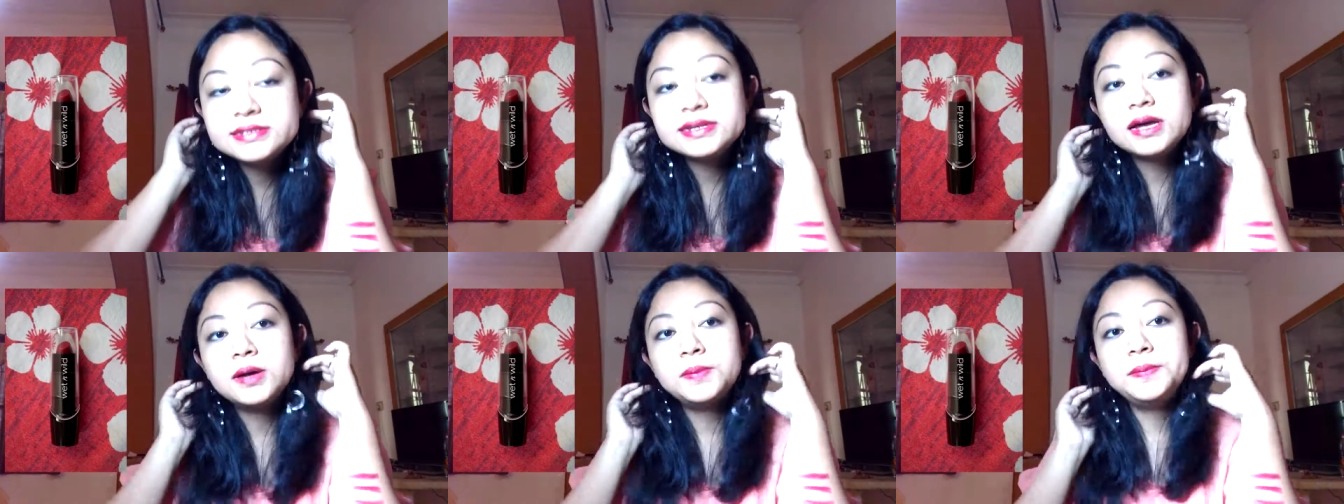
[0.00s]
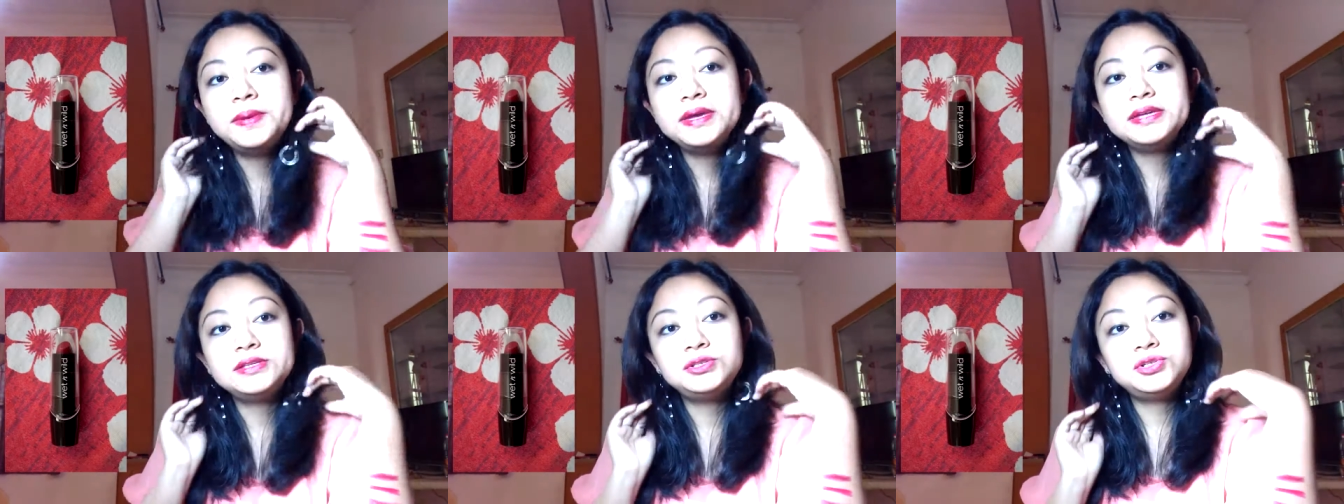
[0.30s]

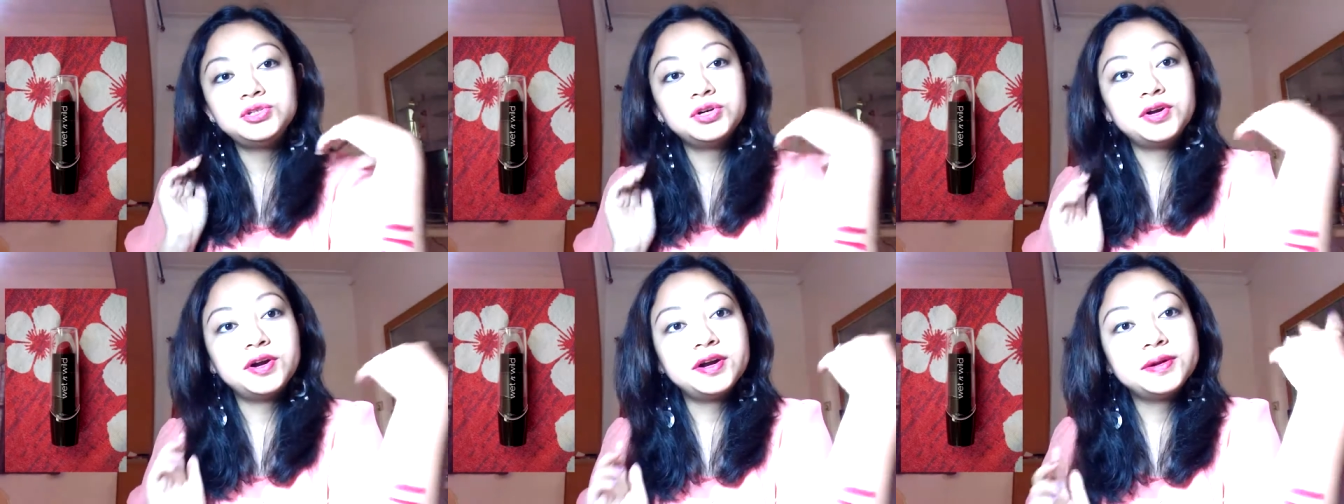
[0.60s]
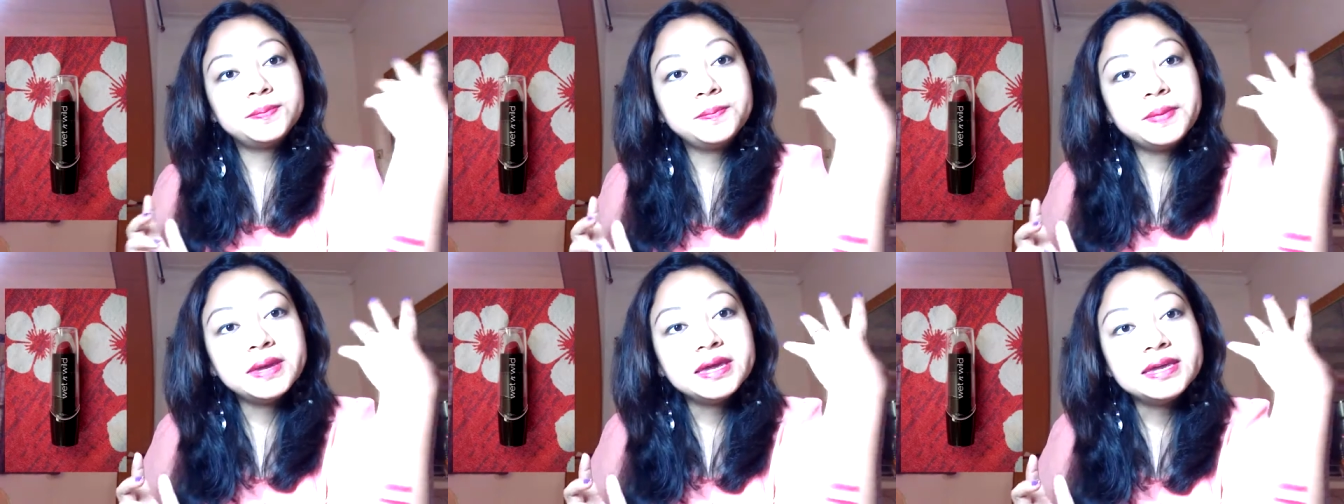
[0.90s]
bit dark
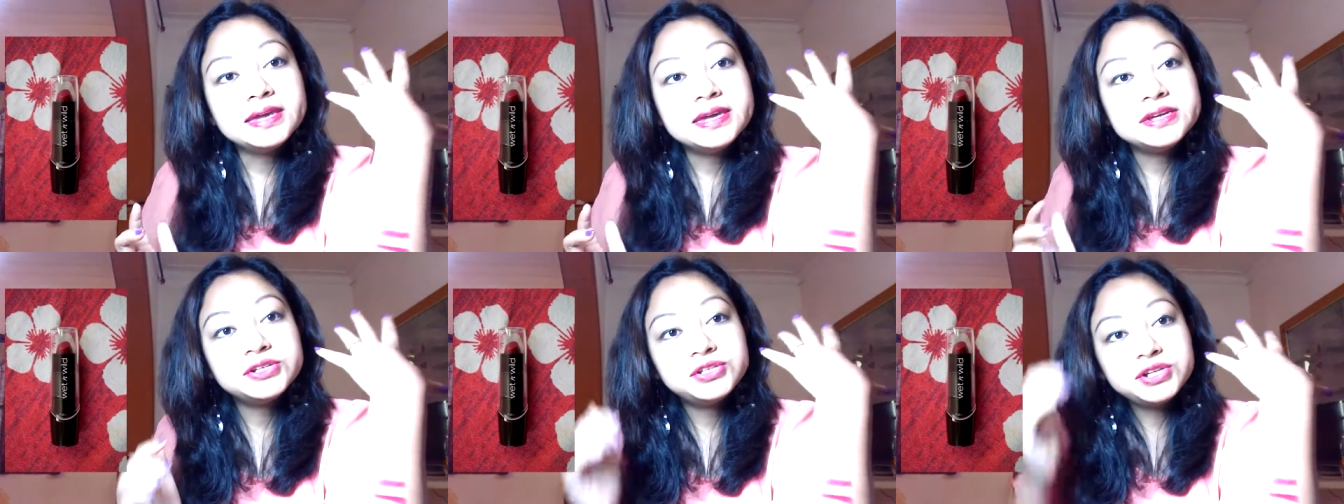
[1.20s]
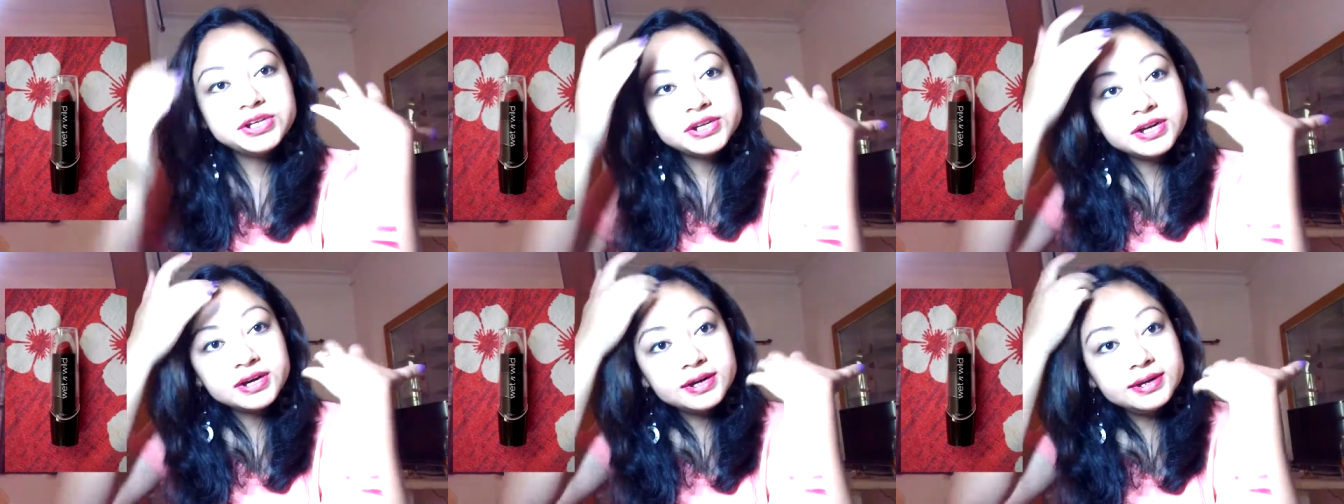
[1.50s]
pinkish in
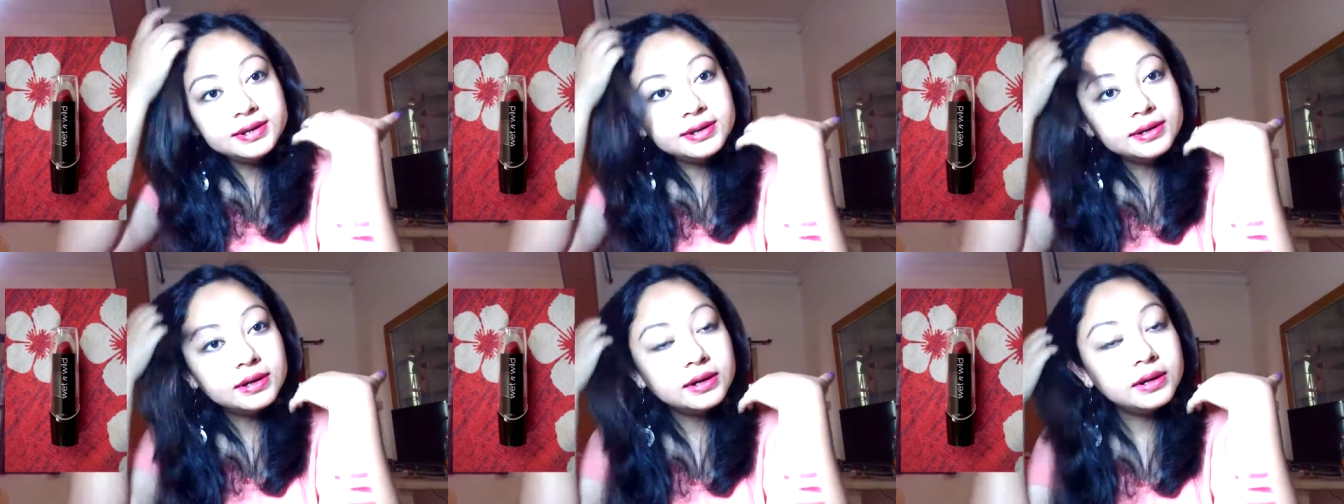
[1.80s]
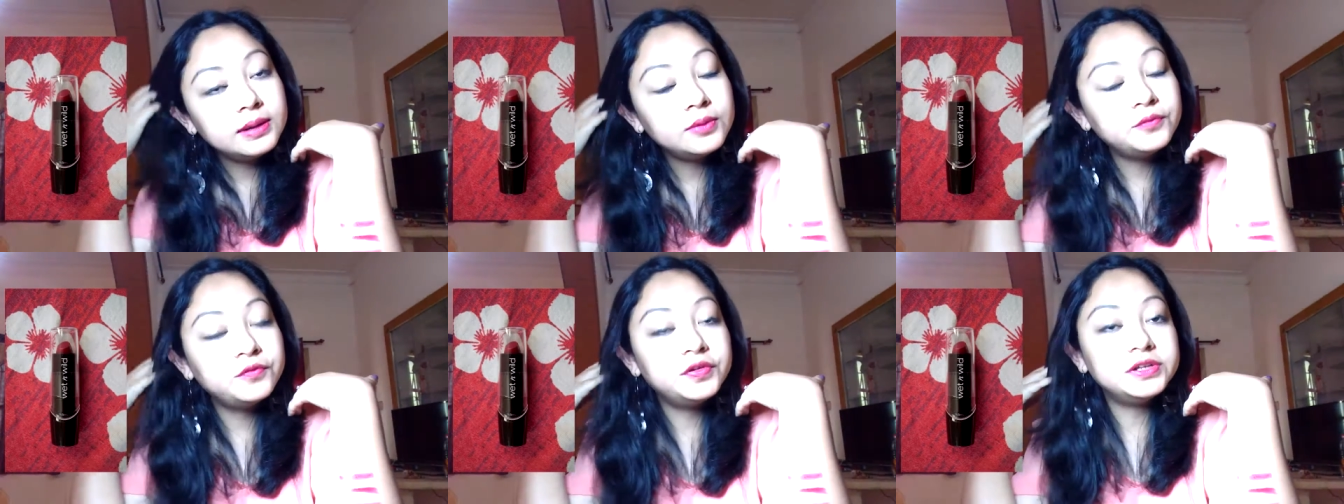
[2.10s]
color
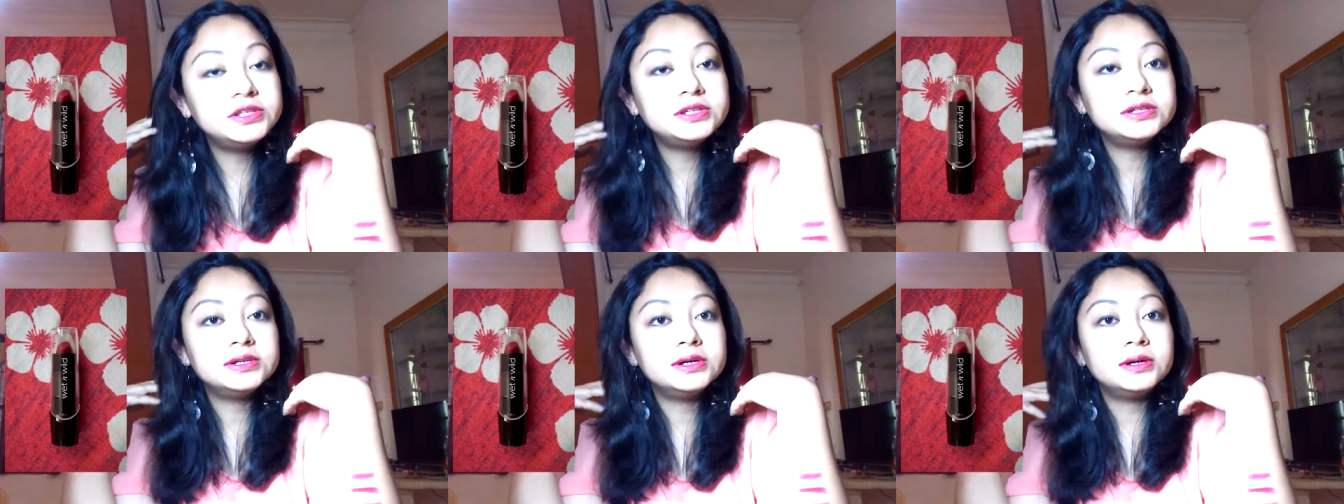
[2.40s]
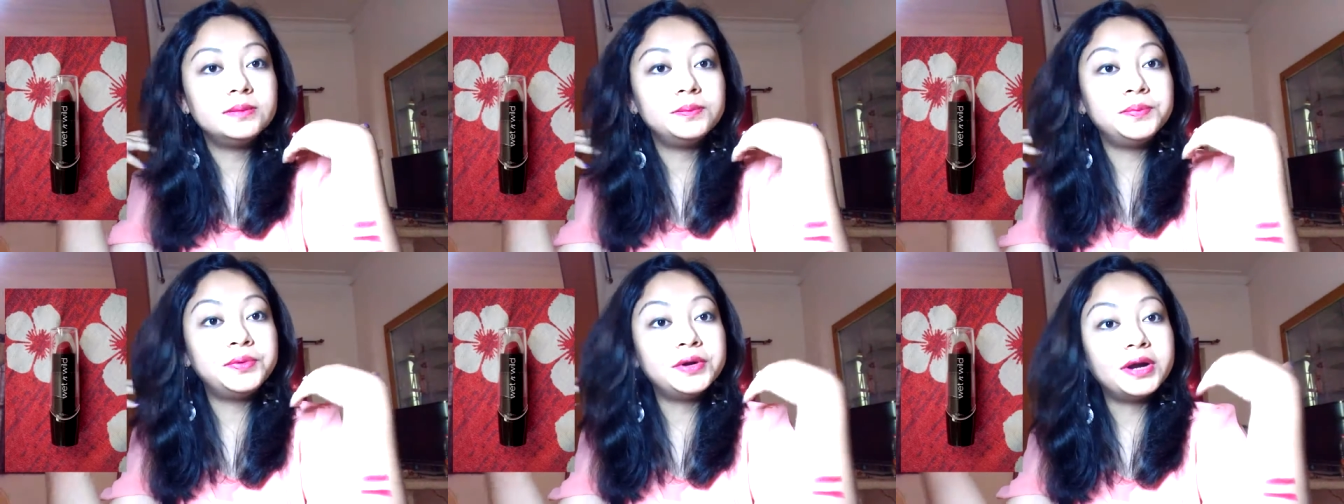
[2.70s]
with a
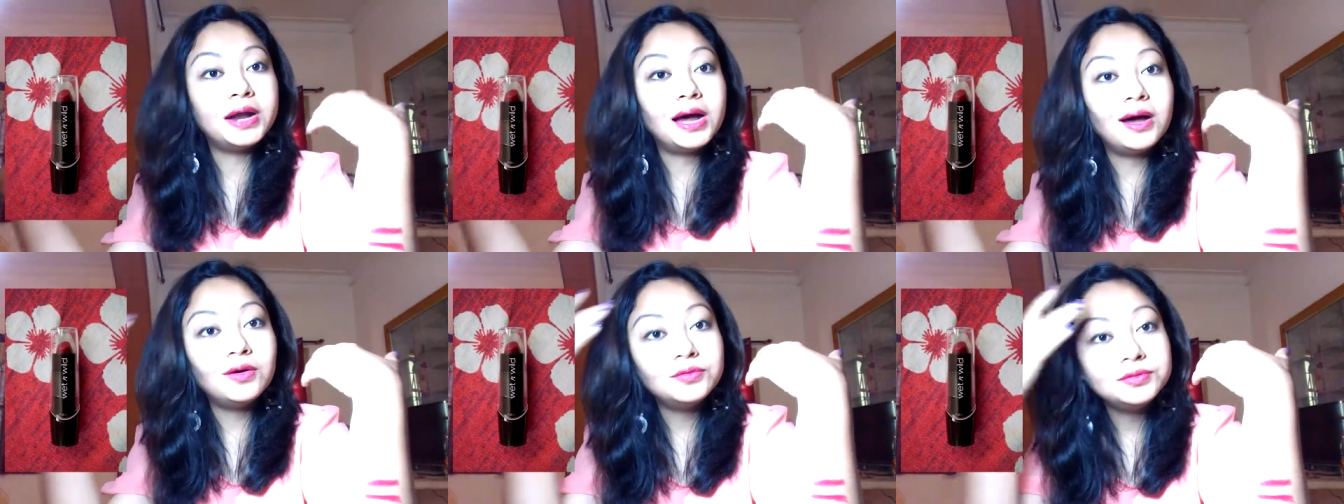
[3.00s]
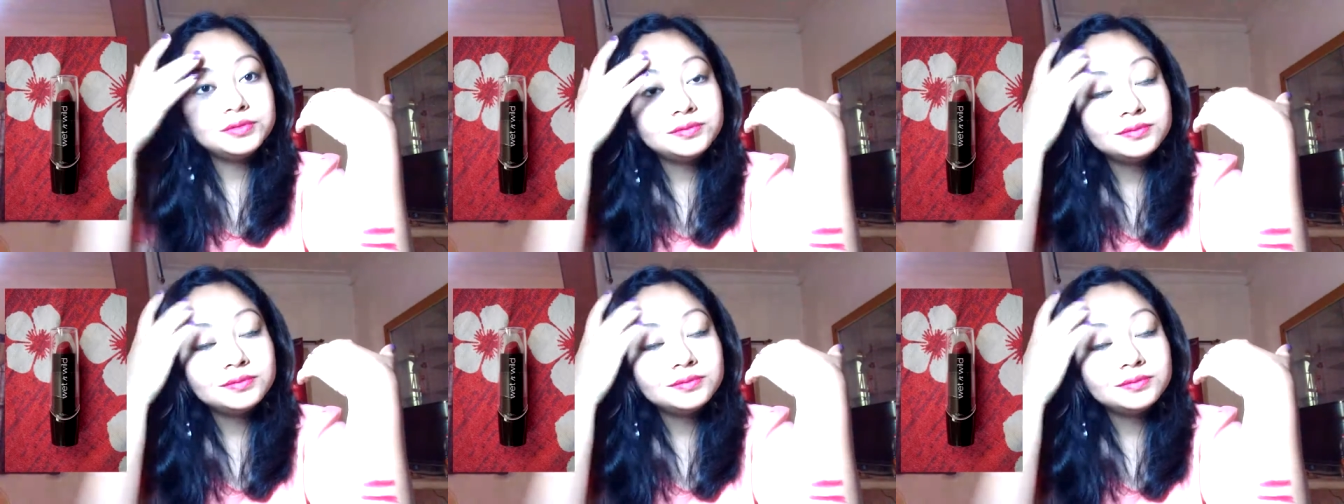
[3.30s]
brown,